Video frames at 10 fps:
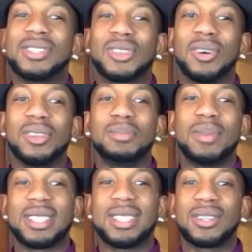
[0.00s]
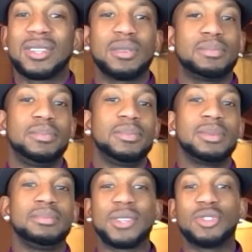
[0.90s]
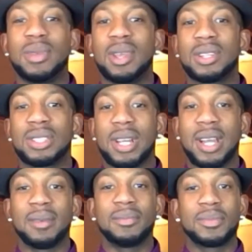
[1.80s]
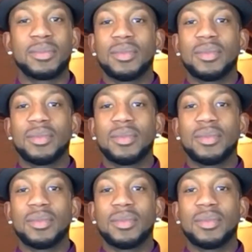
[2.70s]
So my sister used to mess with me all the time,